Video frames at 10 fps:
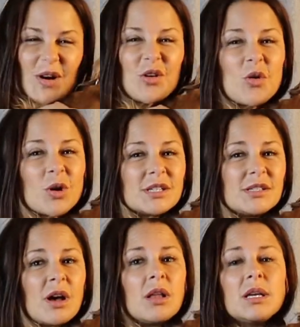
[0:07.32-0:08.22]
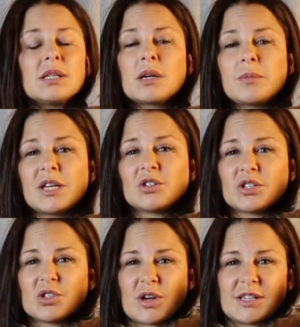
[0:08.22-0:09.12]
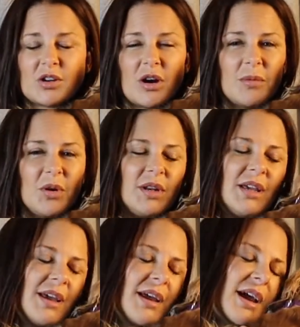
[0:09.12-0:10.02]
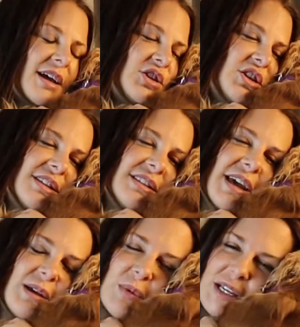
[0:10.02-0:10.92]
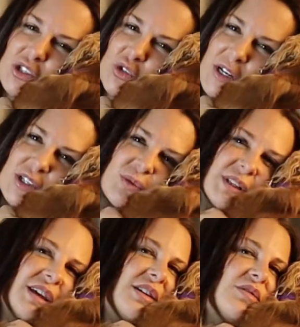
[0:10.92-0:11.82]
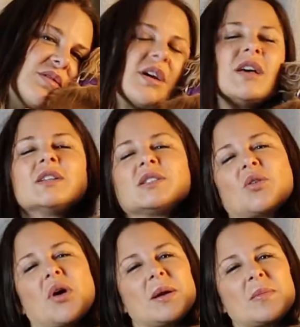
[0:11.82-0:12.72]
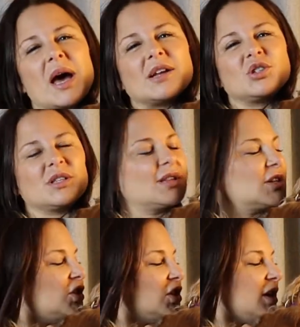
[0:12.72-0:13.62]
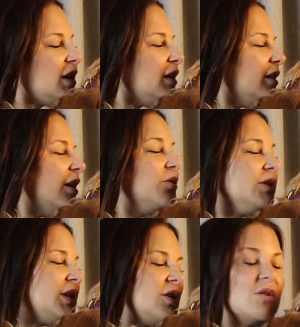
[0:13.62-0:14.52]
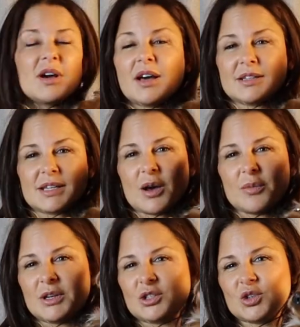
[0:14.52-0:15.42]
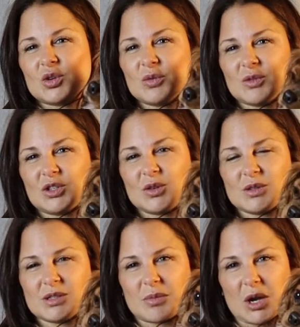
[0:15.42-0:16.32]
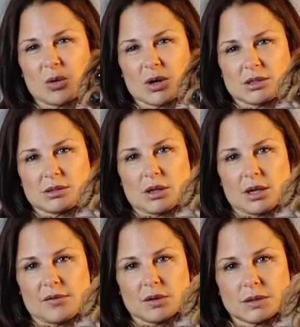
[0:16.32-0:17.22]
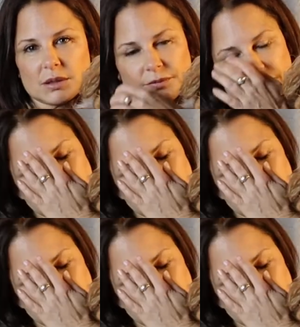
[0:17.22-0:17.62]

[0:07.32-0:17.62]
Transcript: well, cortisol is our major stress hormone, and she is like my stress relief. So I imagine that she, not only yoga, is helping to reduce my cortisol levels.